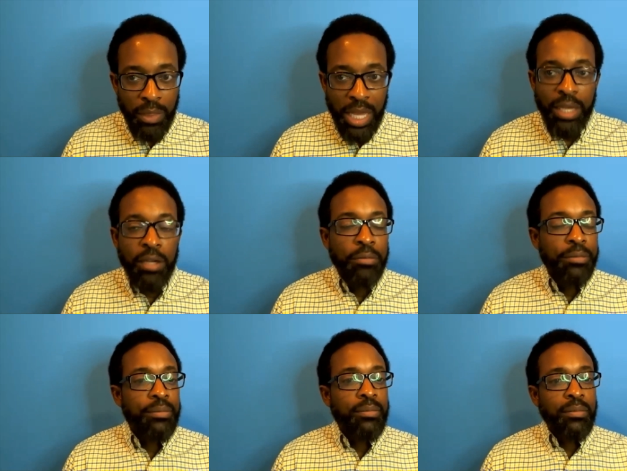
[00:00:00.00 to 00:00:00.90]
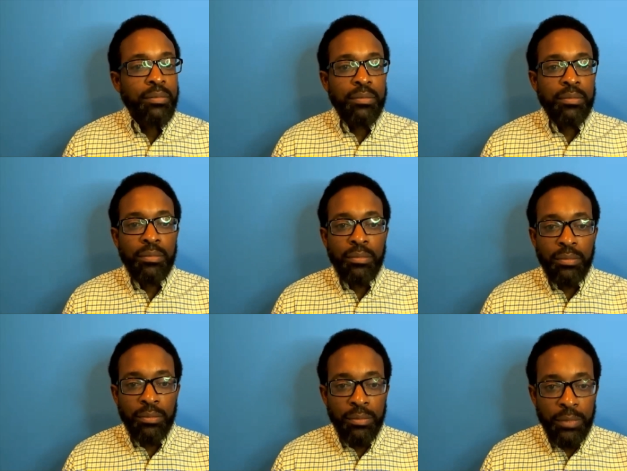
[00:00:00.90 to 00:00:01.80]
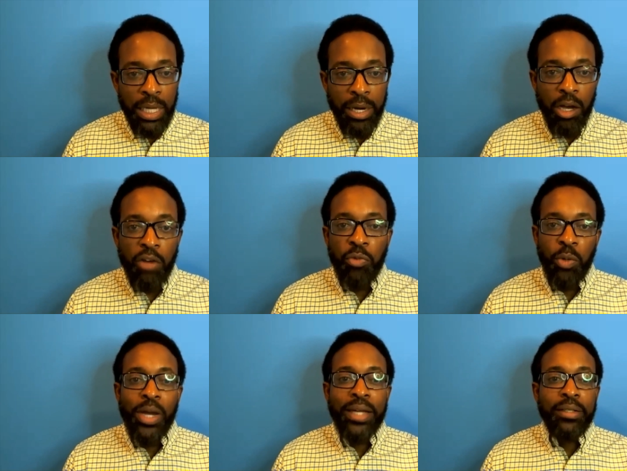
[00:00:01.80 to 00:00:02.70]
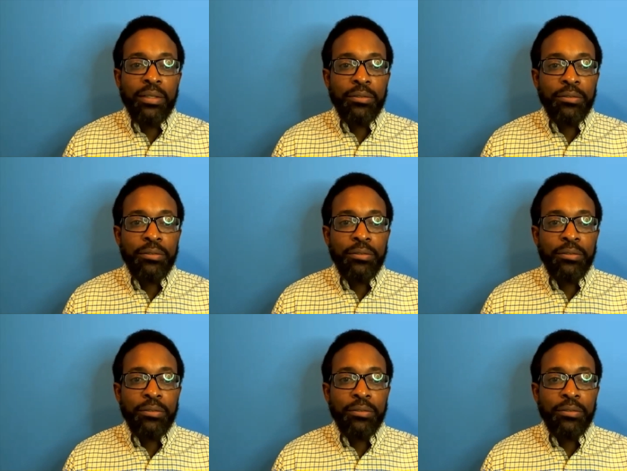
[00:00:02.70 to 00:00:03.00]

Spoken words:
Thank you. And off we went.